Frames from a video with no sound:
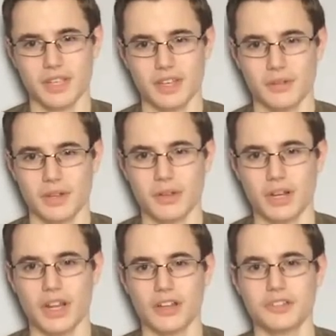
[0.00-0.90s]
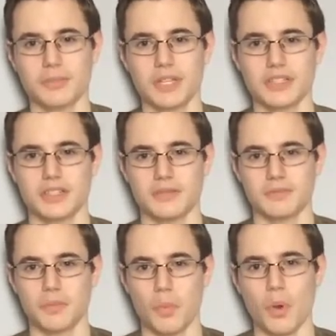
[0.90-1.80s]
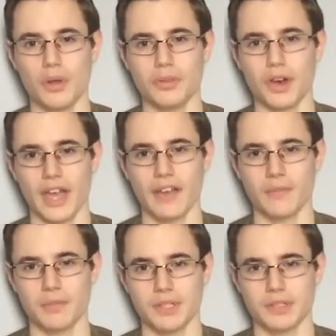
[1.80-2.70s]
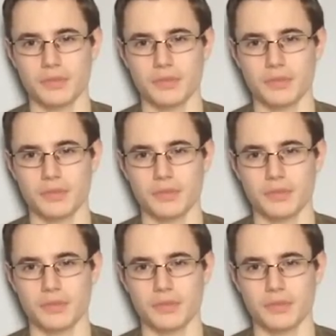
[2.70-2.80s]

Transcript: I quickly like to mention one that I haven't been to,